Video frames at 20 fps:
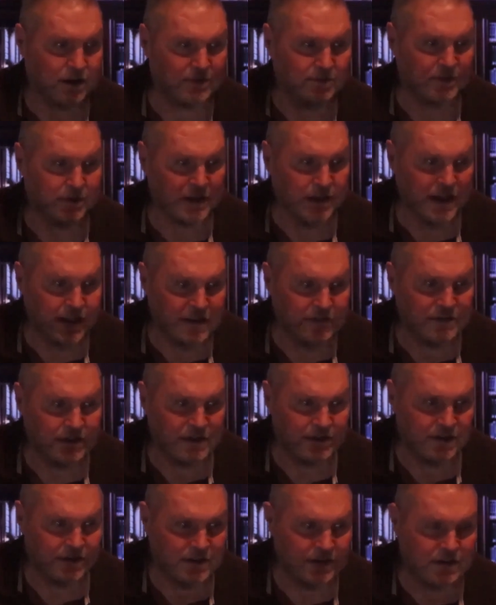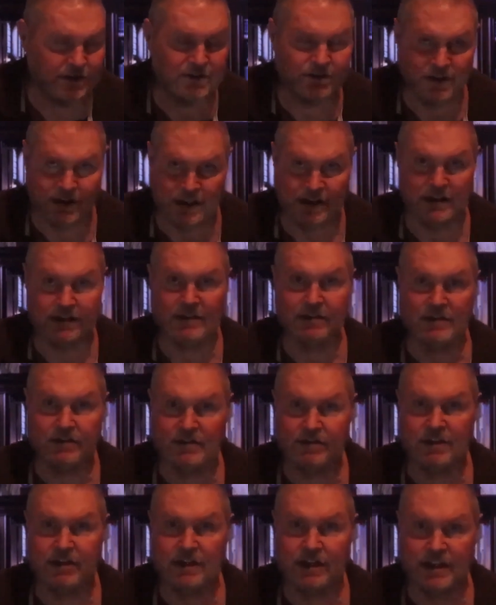God's forgiveness of the
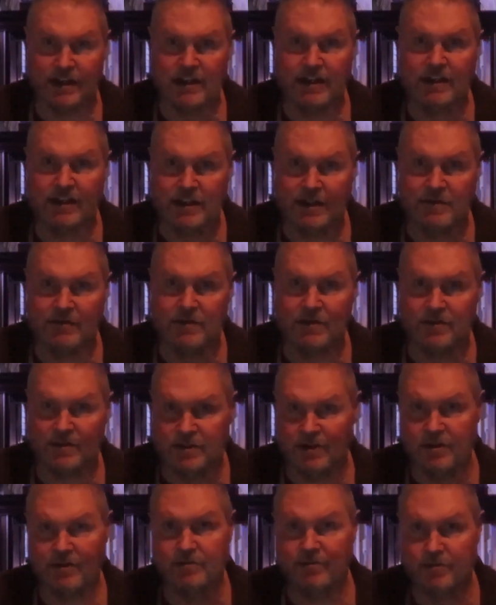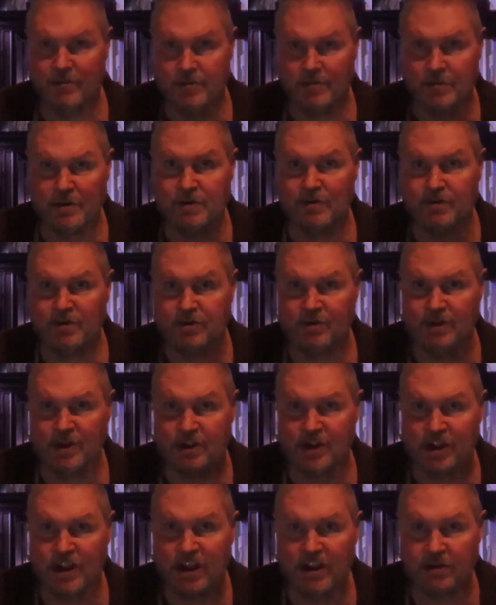sins in and of itself
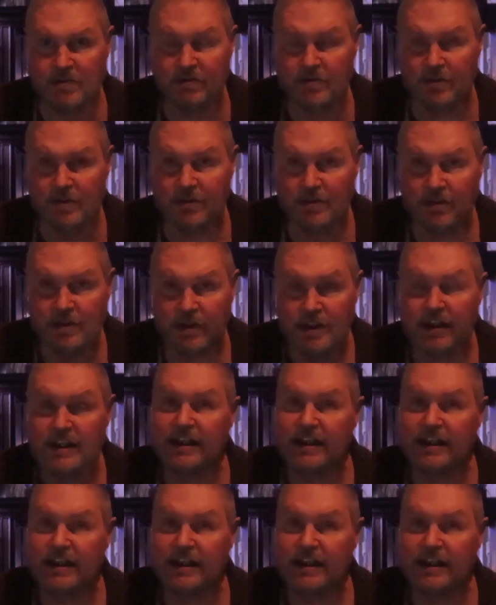removes the guilt